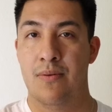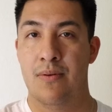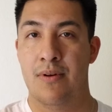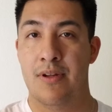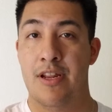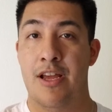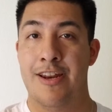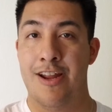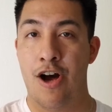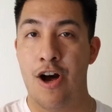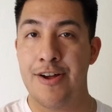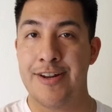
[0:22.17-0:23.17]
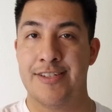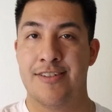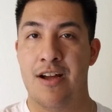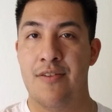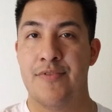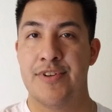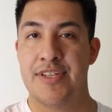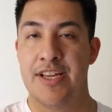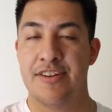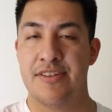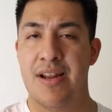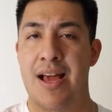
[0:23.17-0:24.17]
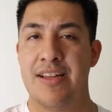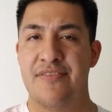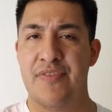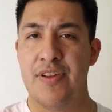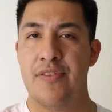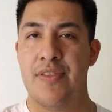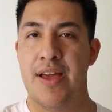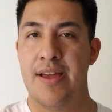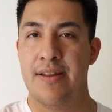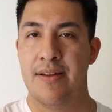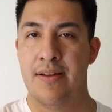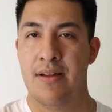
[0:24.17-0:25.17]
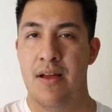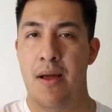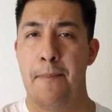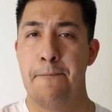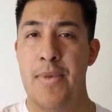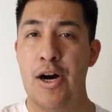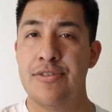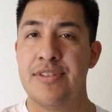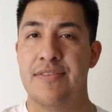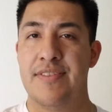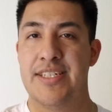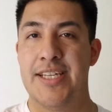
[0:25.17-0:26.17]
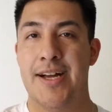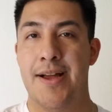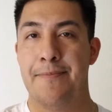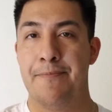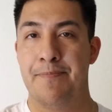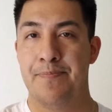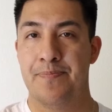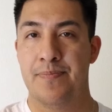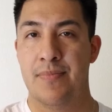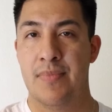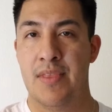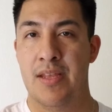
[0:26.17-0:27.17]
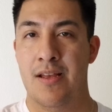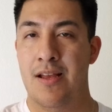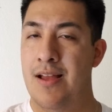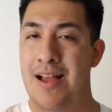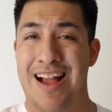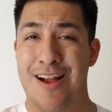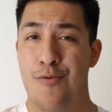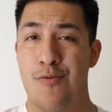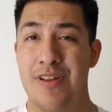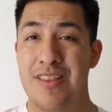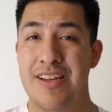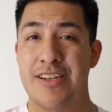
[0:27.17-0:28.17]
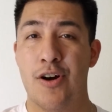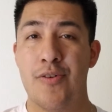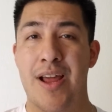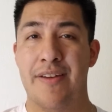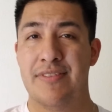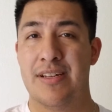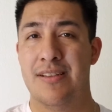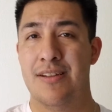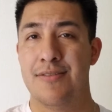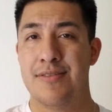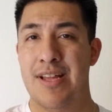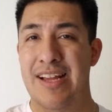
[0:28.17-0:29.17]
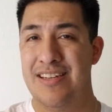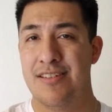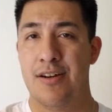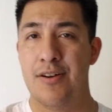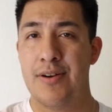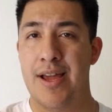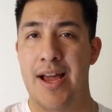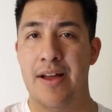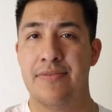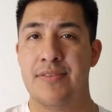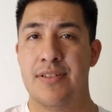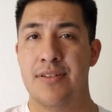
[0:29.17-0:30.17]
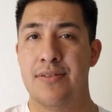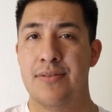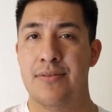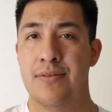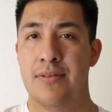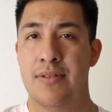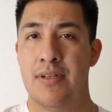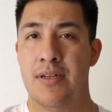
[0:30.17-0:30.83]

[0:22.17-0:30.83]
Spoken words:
an honest conversation, I feel that most of the time I really don't have to close. I don't have to,